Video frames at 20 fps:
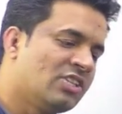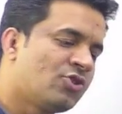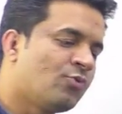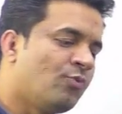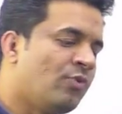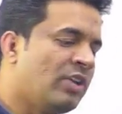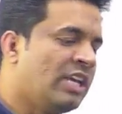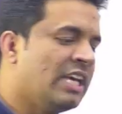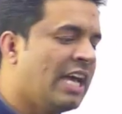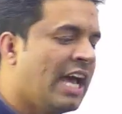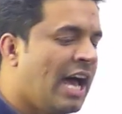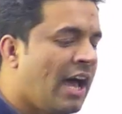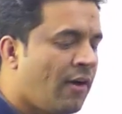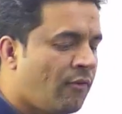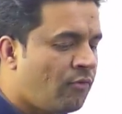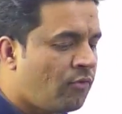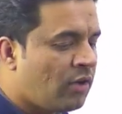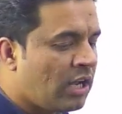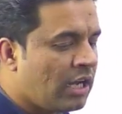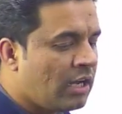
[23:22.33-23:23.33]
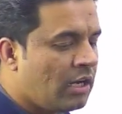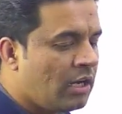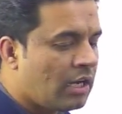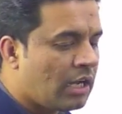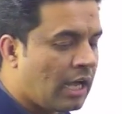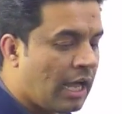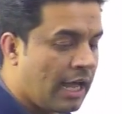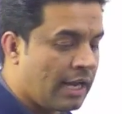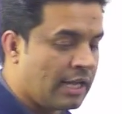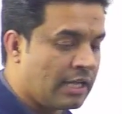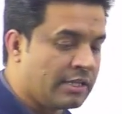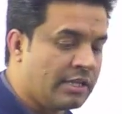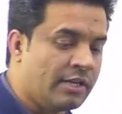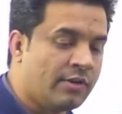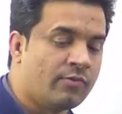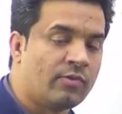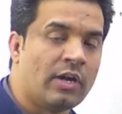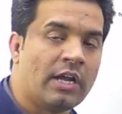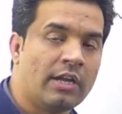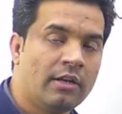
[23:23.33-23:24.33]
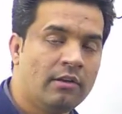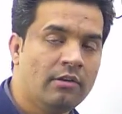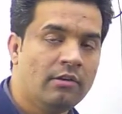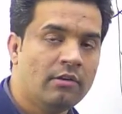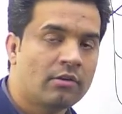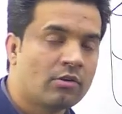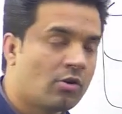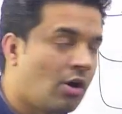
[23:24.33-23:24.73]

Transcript: we have another one